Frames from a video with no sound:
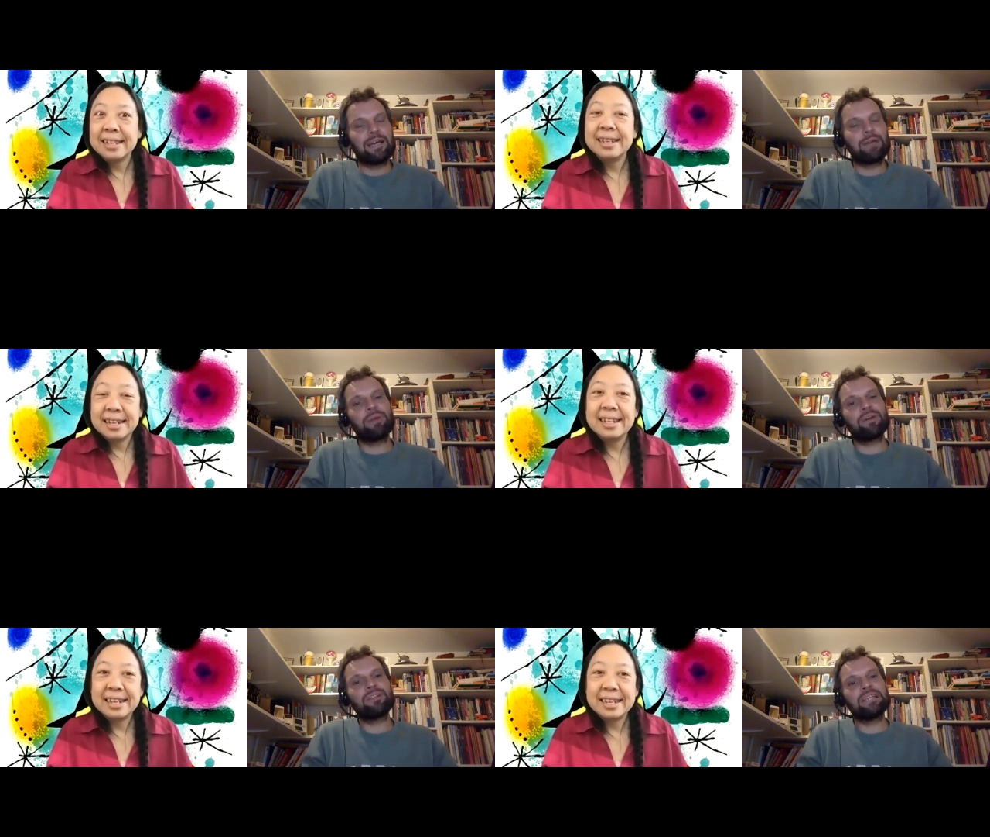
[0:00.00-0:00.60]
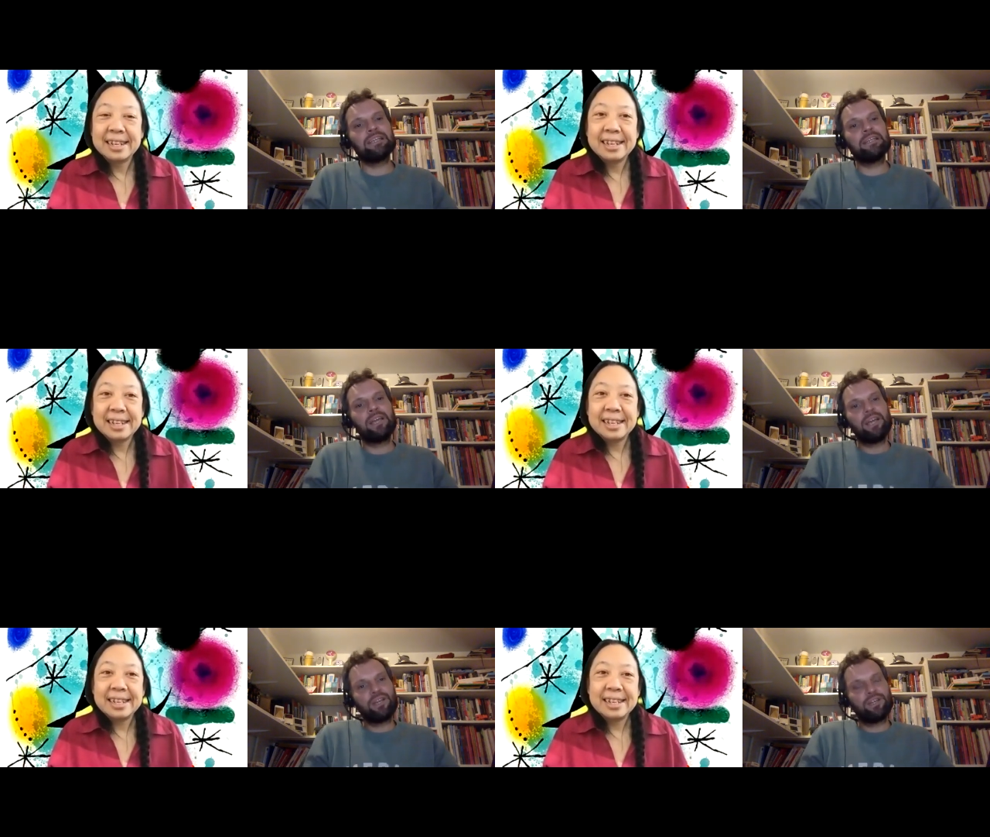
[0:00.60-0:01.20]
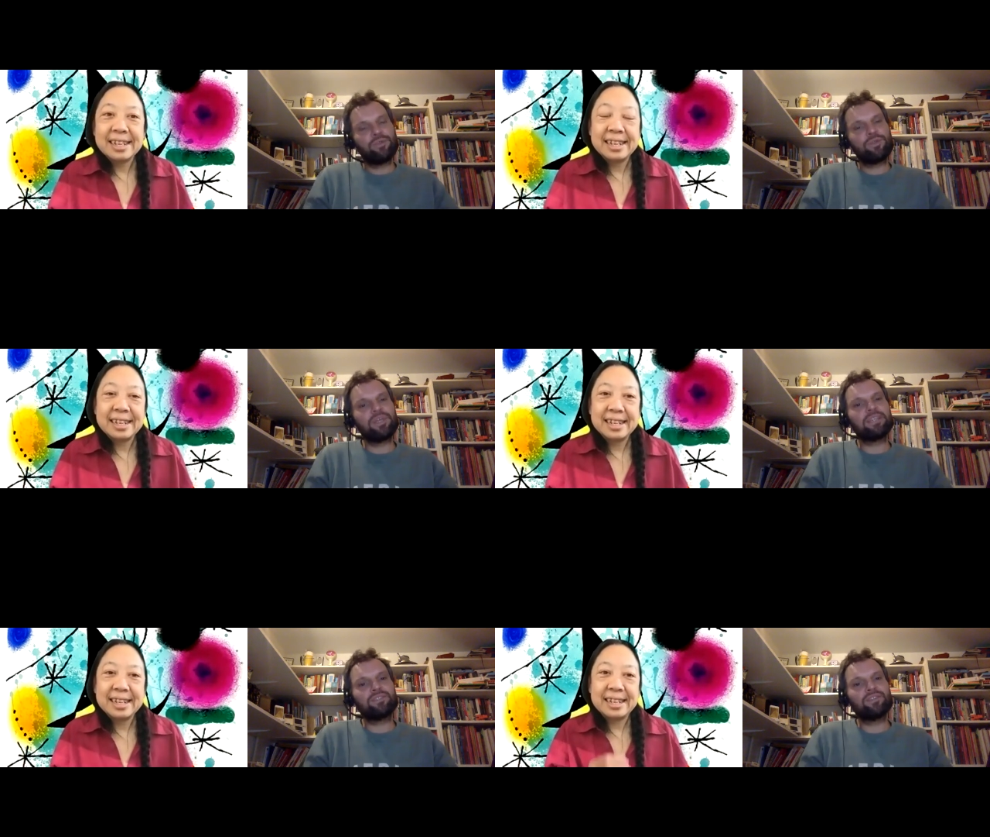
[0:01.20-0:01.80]
Speaker 1: apparently you
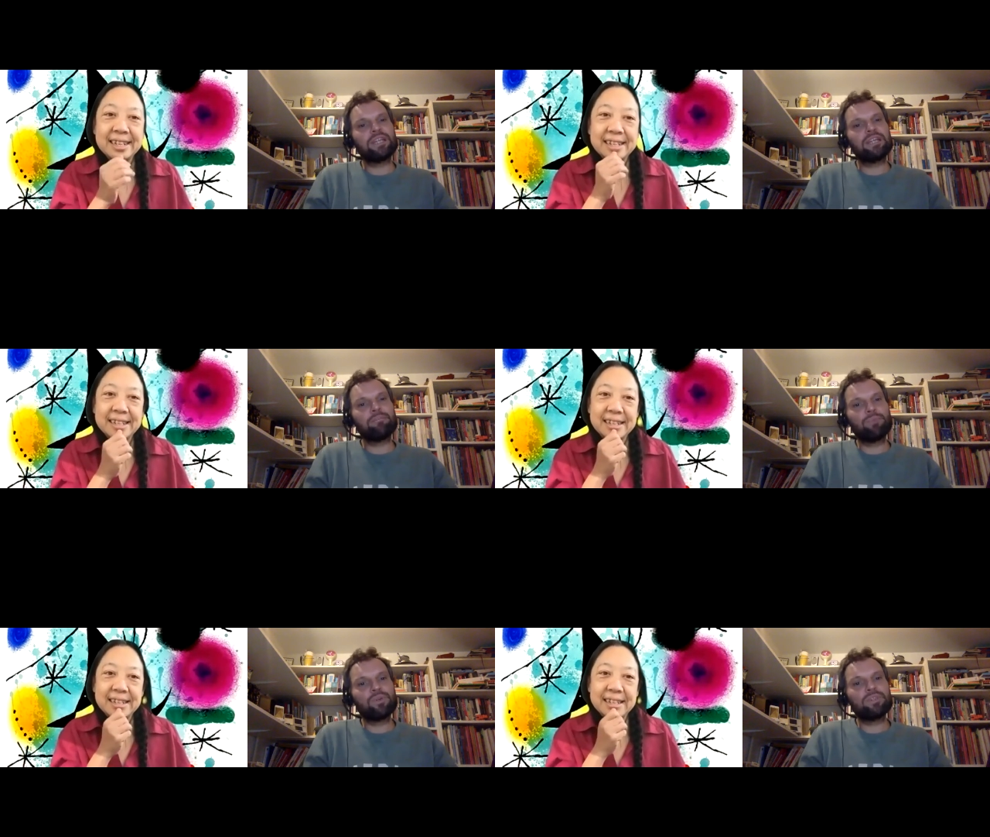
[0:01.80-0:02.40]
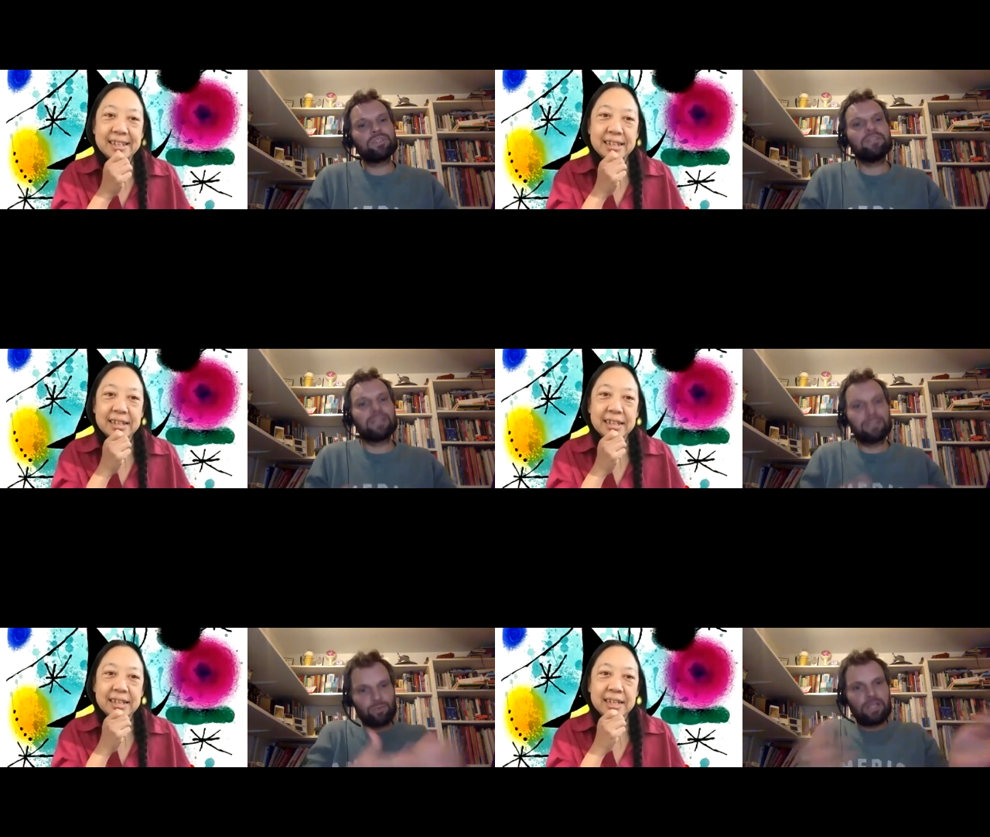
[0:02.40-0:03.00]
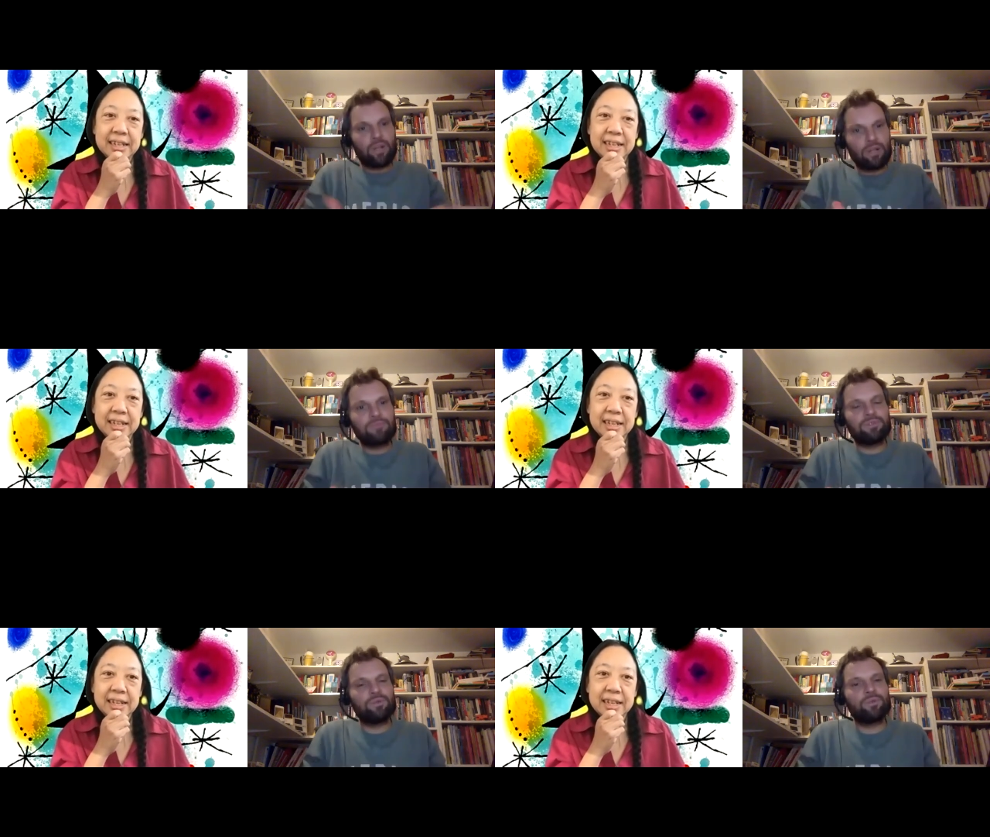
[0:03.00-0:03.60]
think it's really important like well all
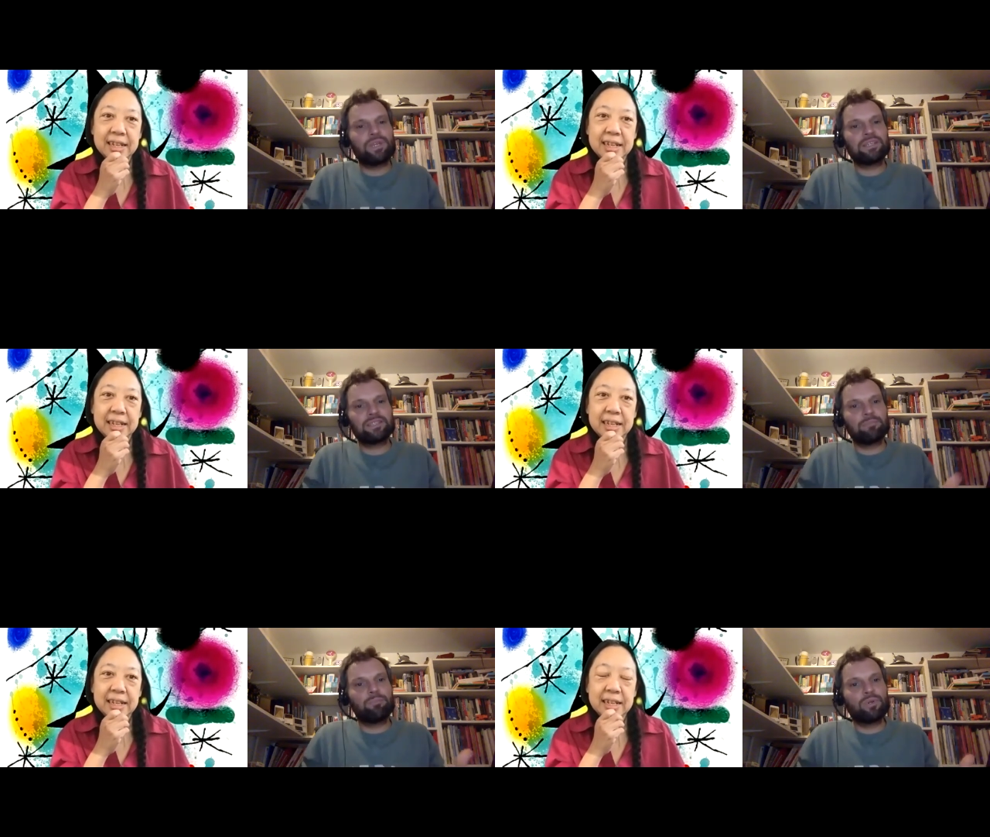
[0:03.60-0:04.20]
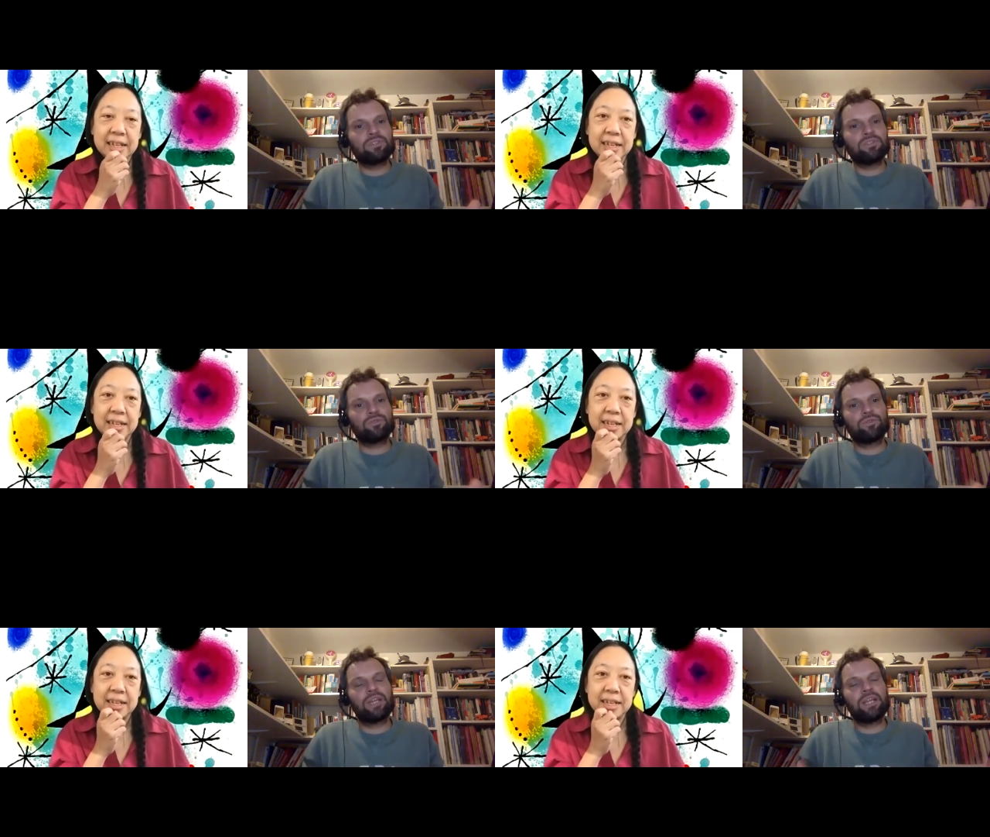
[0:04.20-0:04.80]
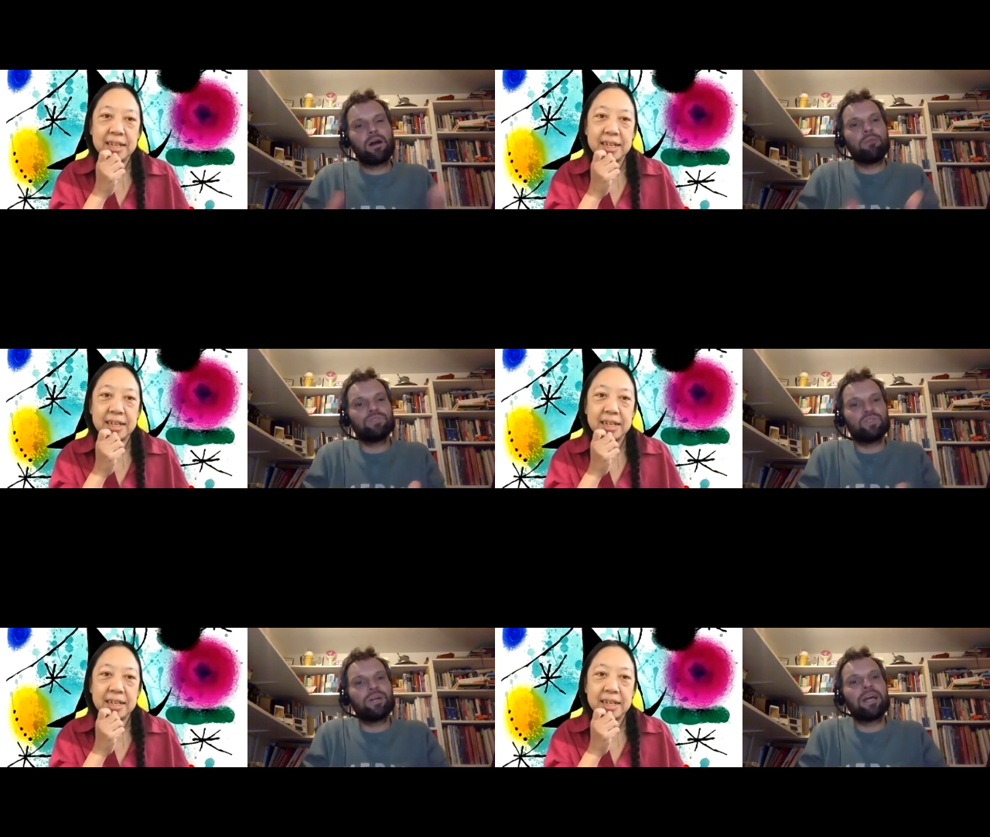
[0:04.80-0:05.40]
of you think it's important to really come
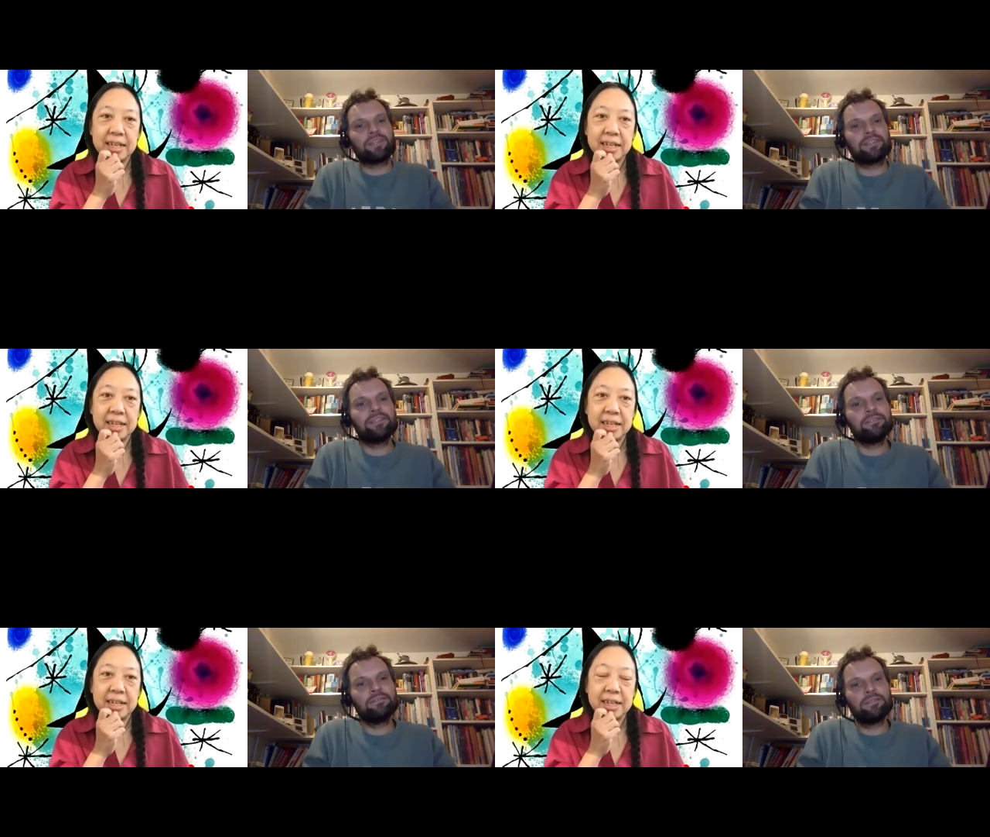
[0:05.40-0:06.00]
together